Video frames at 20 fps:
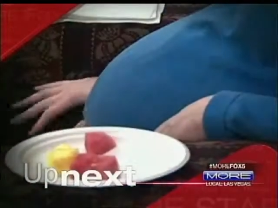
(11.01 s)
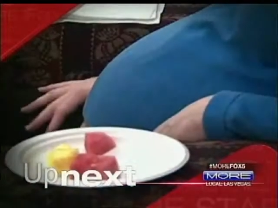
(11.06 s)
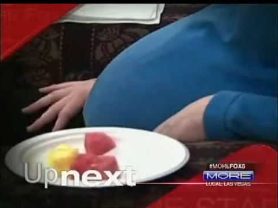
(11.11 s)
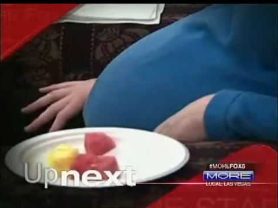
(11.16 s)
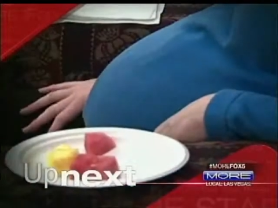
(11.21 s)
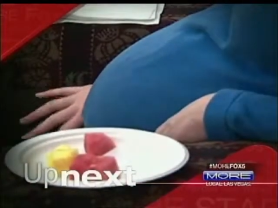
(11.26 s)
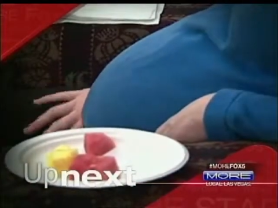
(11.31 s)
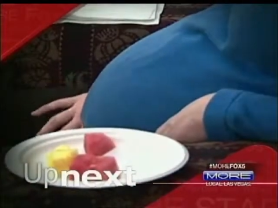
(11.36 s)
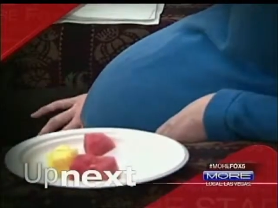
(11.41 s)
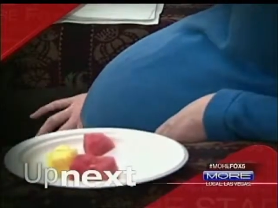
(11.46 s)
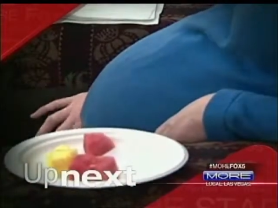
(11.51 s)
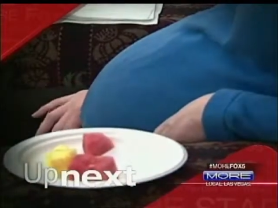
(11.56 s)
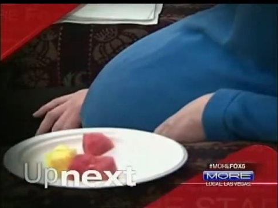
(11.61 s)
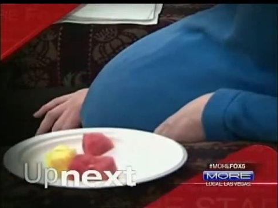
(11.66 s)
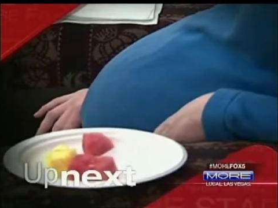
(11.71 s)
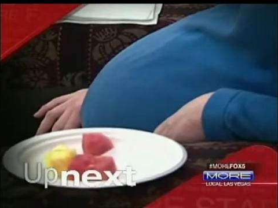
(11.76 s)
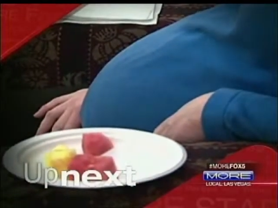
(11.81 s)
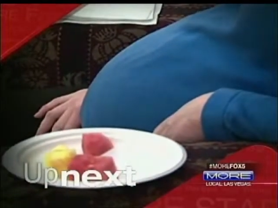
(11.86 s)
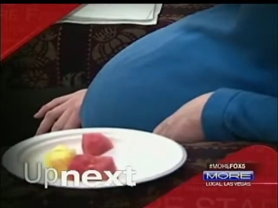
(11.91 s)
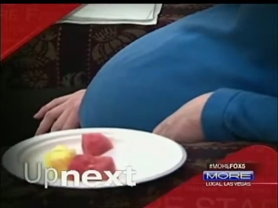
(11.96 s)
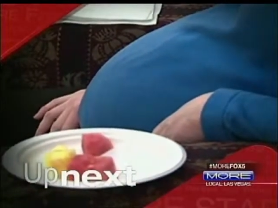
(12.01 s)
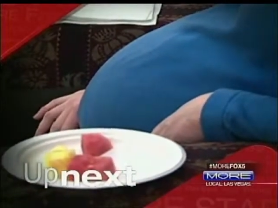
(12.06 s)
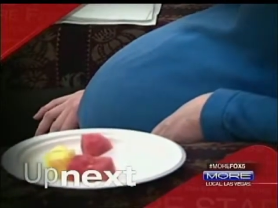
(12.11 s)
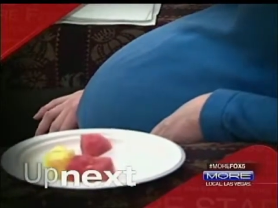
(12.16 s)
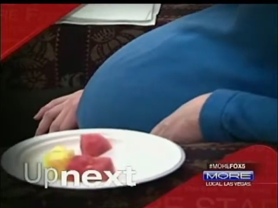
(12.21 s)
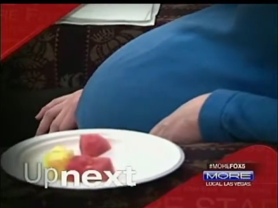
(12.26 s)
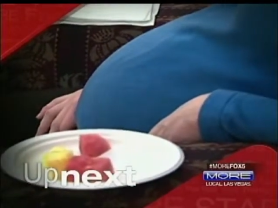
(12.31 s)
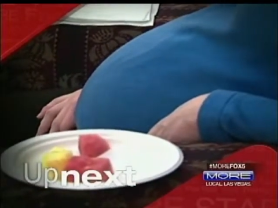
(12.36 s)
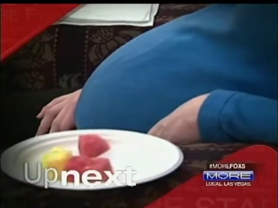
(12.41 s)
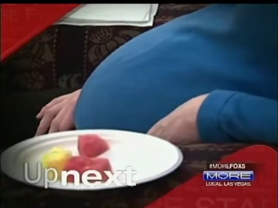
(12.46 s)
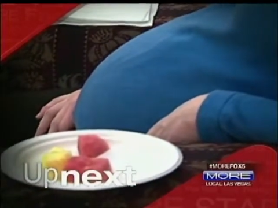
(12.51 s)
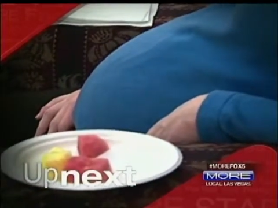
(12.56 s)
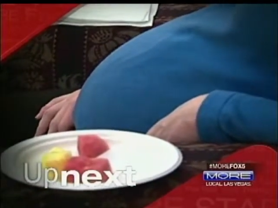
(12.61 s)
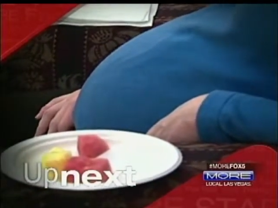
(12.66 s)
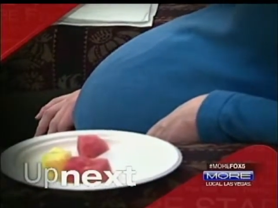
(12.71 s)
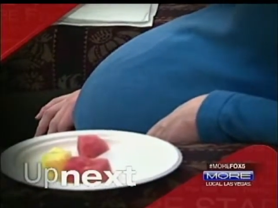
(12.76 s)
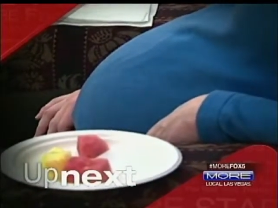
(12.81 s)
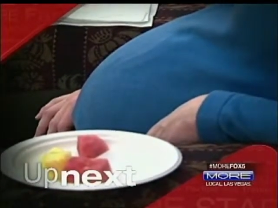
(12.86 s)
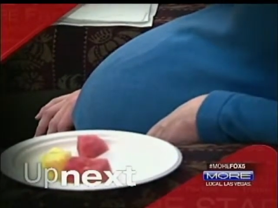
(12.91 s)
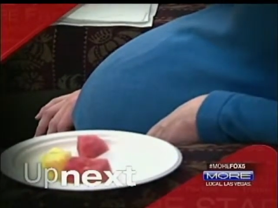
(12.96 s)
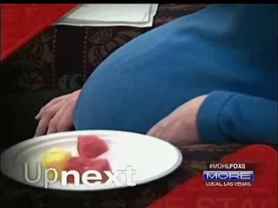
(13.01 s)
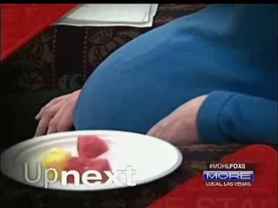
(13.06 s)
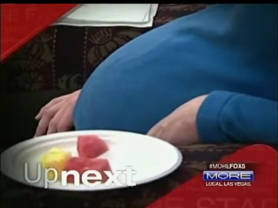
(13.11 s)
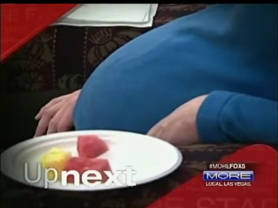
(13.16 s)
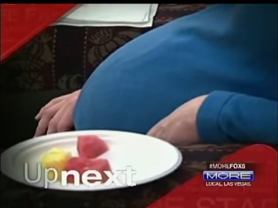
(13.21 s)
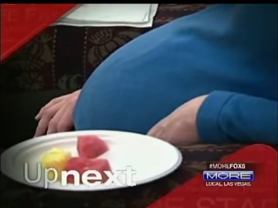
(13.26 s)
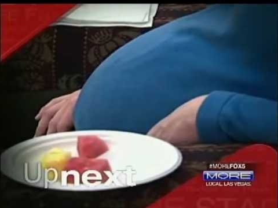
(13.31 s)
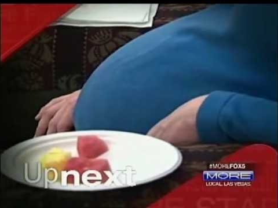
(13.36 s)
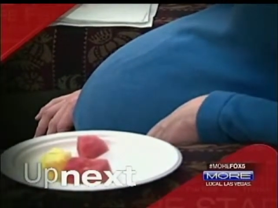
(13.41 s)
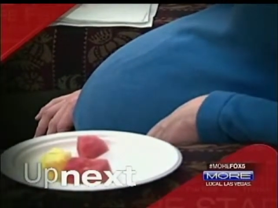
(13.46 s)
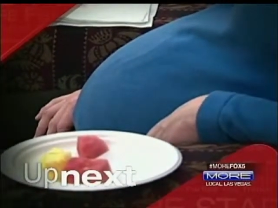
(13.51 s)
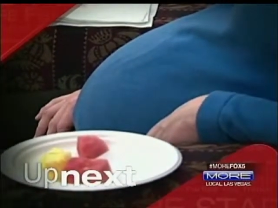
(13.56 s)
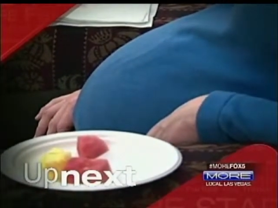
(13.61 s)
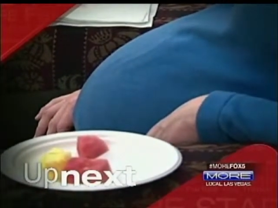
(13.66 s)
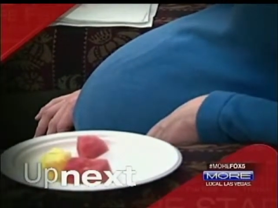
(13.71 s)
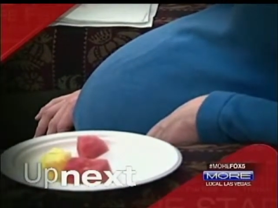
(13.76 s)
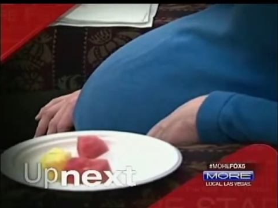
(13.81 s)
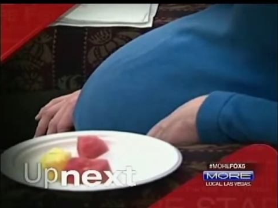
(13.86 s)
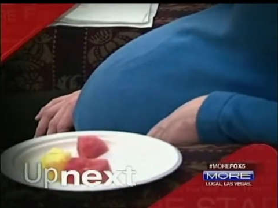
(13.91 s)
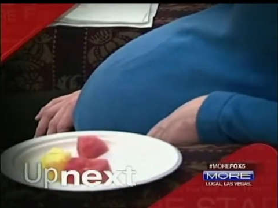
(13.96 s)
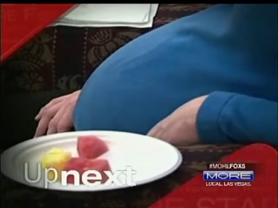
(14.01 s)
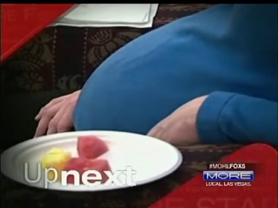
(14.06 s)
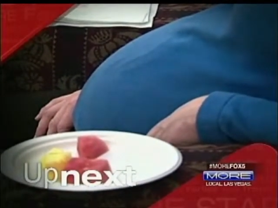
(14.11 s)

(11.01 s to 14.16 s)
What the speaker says: Nobody's mouth can be seen.